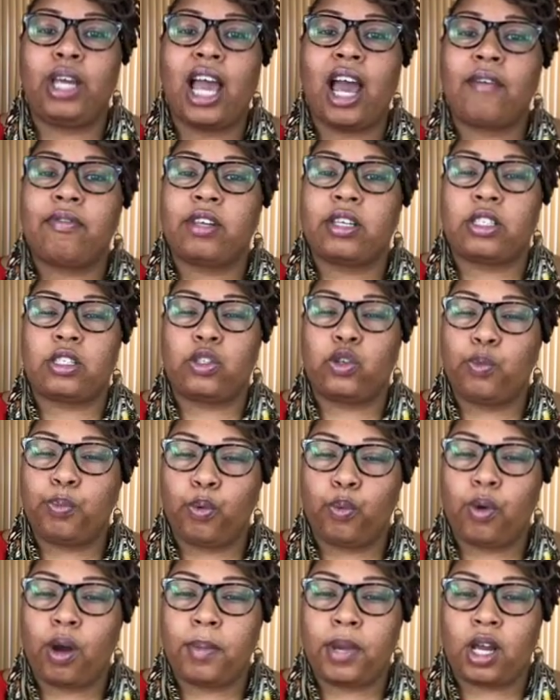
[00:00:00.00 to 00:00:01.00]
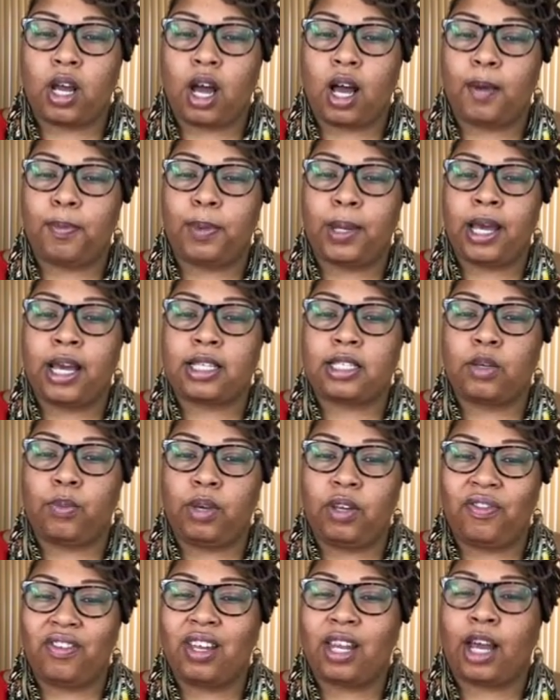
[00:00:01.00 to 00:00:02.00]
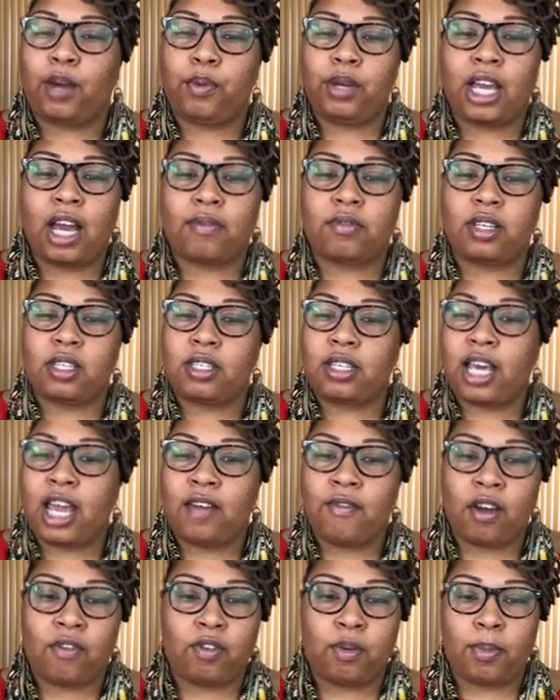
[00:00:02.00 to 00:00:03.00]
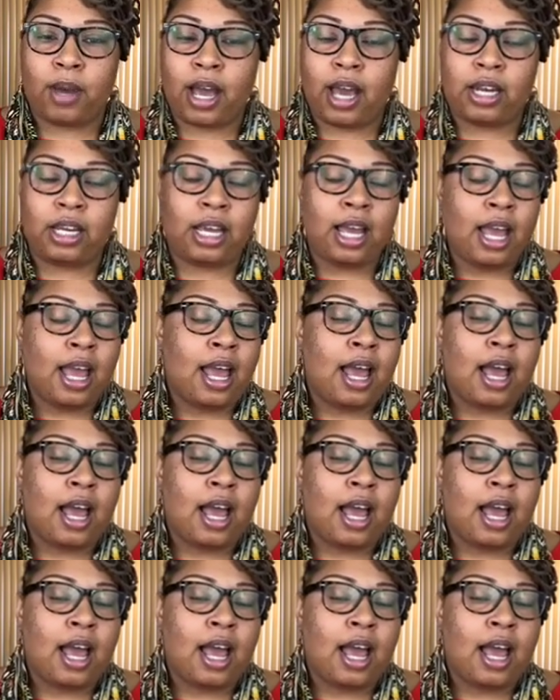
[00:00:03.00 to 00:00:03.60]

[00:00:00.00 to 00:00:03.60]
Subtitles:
have this superwoman complex, and we feel like we have to save everybody.